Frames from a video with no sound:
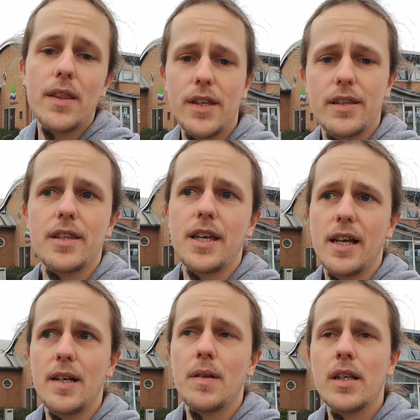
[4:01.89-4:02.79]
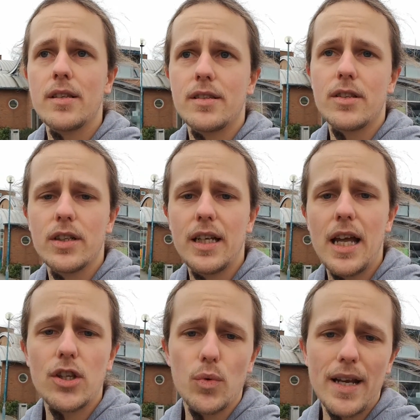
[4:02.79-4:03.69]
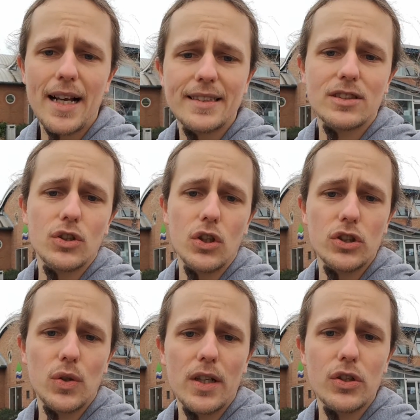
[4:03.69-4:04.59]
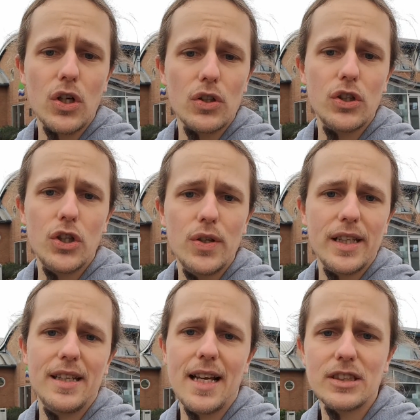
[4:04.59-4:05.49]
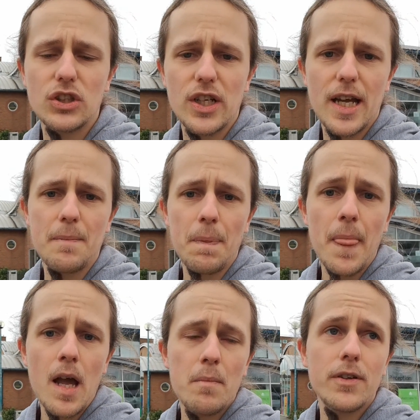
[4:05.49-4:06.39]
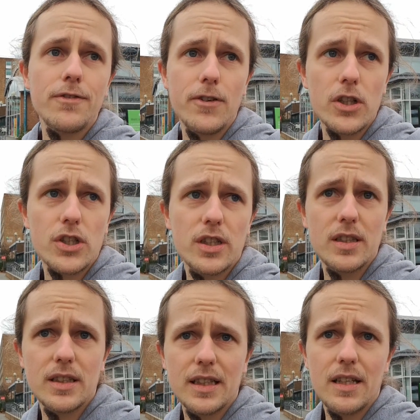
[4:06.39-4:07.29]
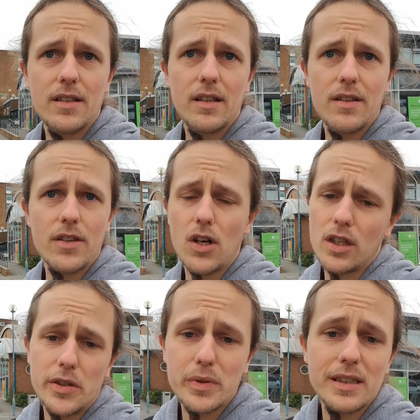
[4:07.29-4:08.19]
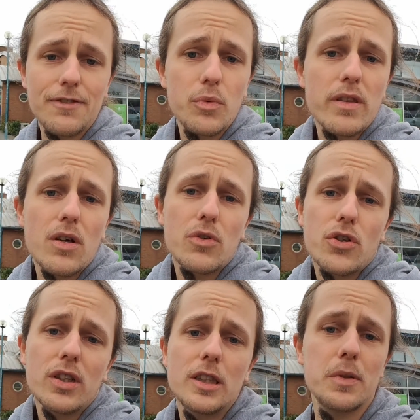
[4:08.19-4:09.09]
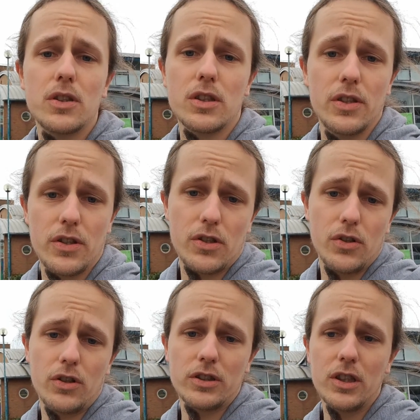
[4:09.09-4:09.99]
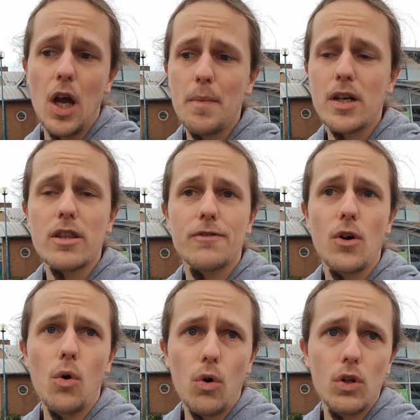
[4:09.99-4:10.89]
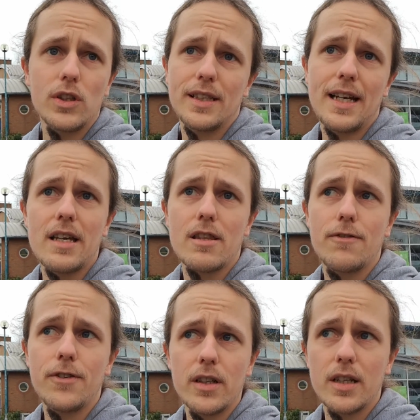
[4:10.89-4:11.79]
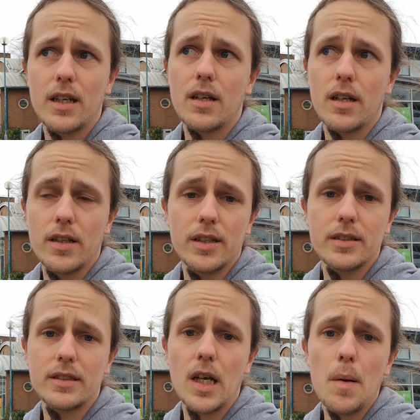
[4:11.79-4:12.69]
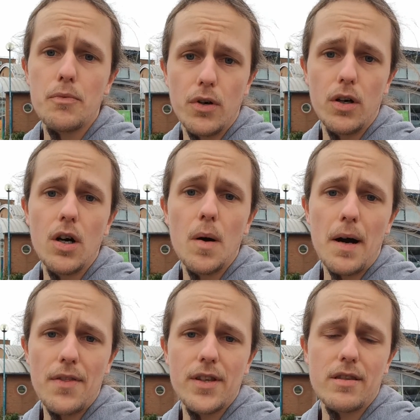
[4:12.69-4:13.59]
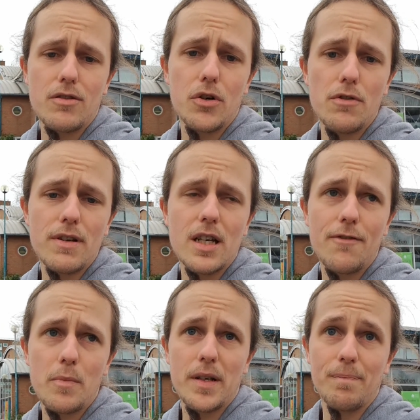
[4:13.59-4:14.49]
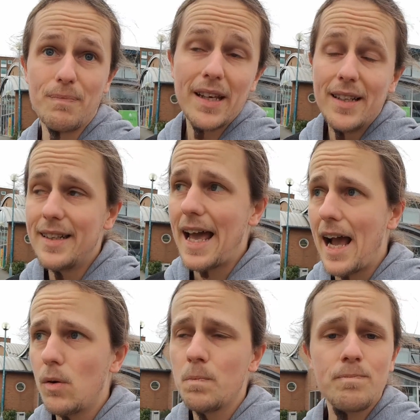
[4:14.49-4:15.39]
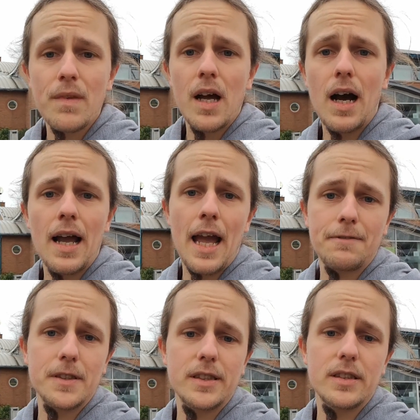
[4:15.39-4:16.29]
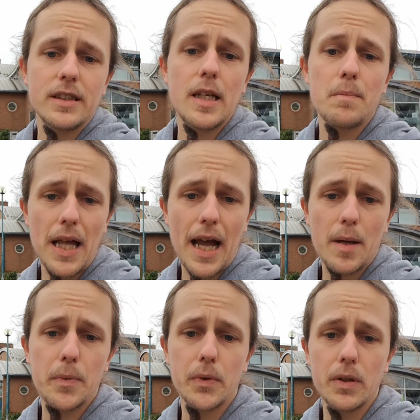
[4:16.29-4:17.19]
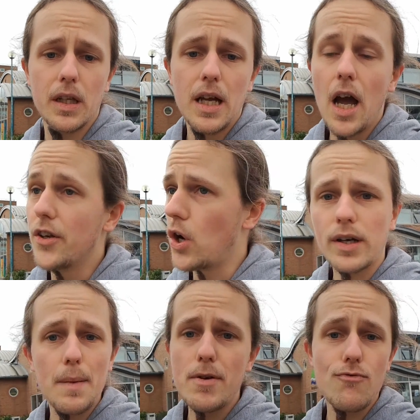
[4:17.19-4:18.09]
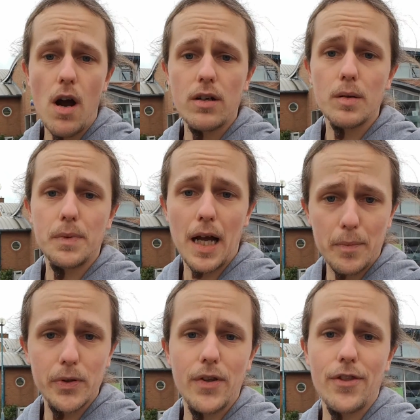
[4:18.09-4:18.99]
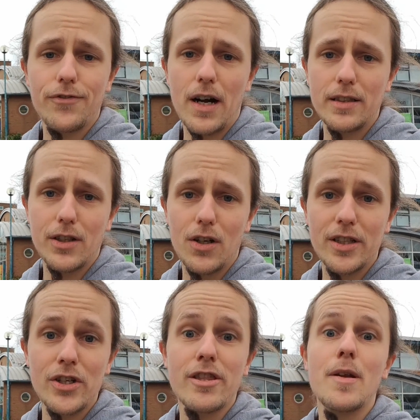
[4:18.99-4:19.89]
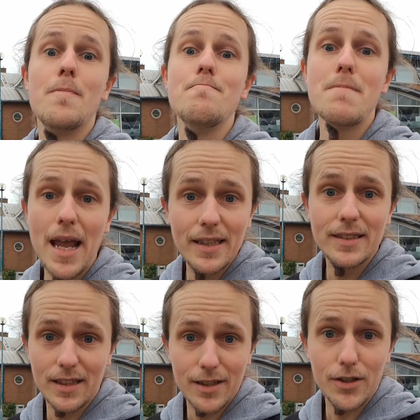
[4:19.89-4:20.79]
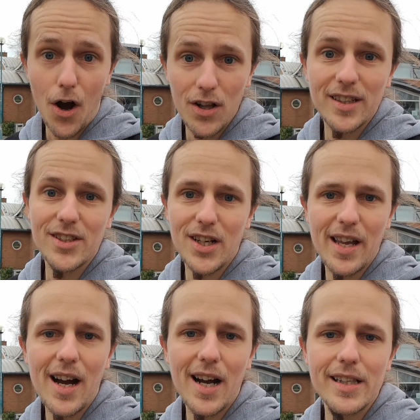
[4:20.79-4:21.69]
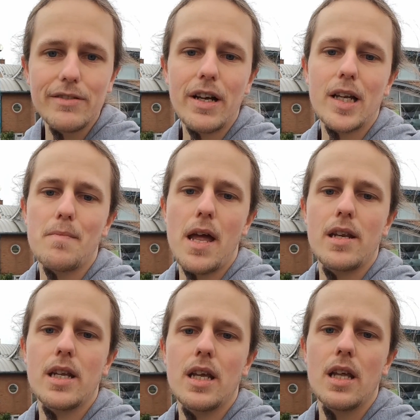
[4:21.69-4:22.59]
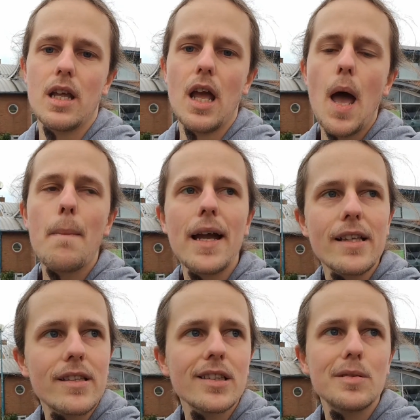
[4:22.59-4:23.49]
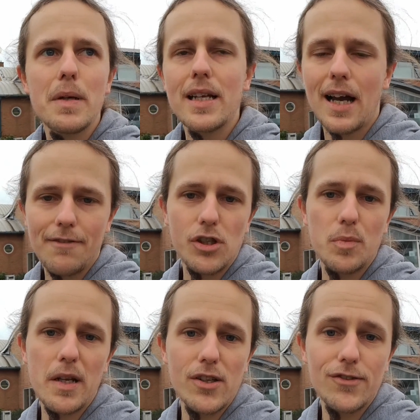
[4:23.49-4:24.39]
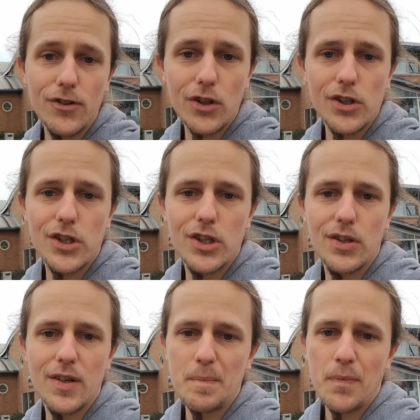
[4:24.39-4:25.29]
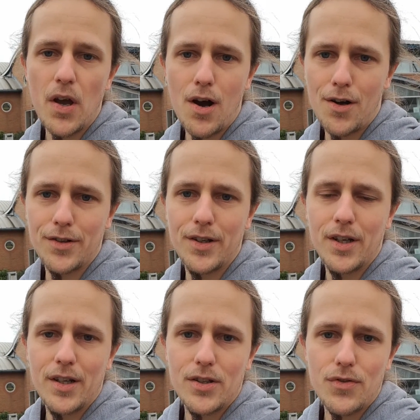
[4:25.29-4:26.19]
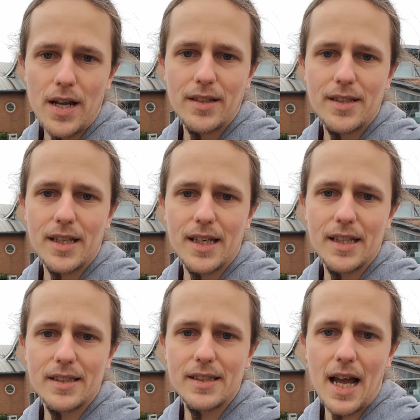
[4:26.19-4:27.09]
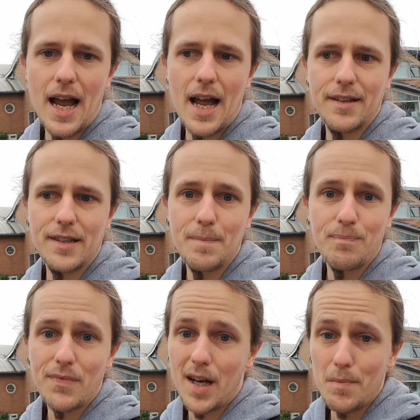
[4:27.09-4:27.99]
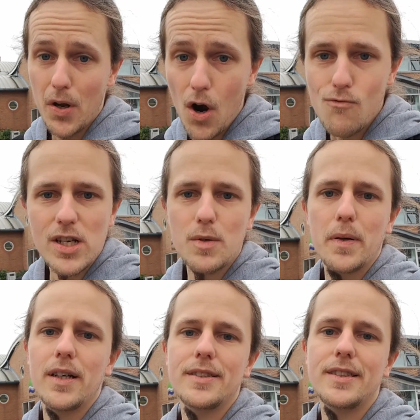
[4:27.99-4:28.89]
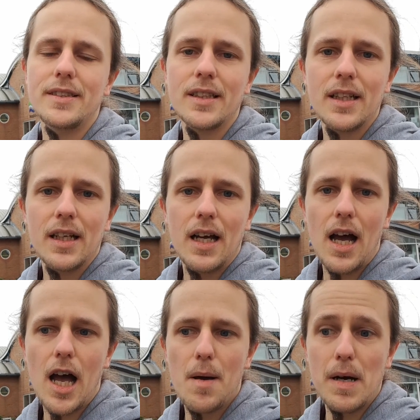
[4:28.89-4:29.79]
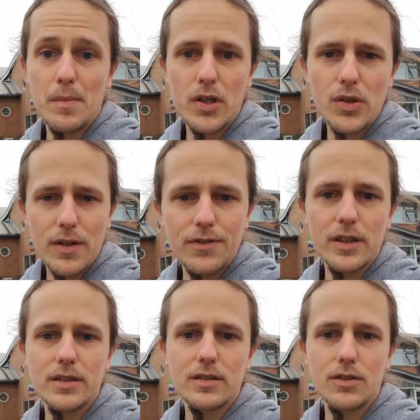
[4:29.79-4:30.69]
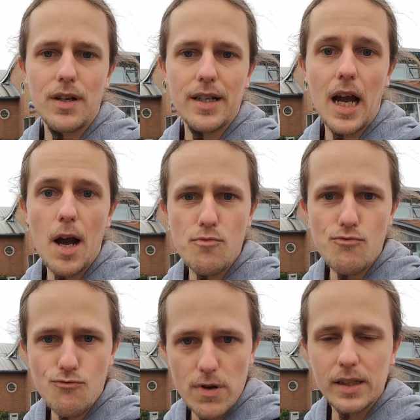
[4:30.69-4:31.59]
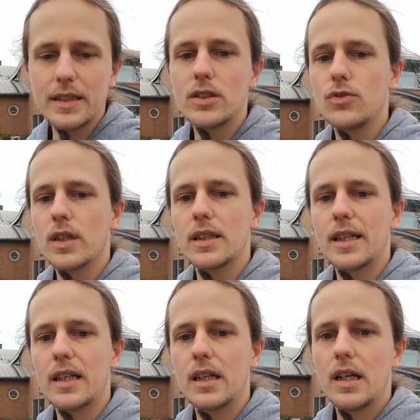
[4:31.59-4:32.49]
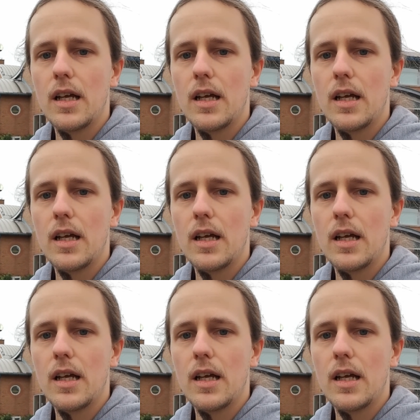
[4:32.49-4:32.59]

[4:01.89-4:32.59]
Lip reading: this year to study and do an access course so I could go to uni next year, but unfortunately the college was left with no choice but to cut the course because of all the latest funding cuts brought by this Tory government. Now I have to study in Blackpool, and don't get me wrong, Blackpool and the Fylde College is an amazing college. I highly recommend it, but it does mean I have to spend a fortune on train tickets, and I'm not a rich person. I'm on universal credit. I'm really struggling.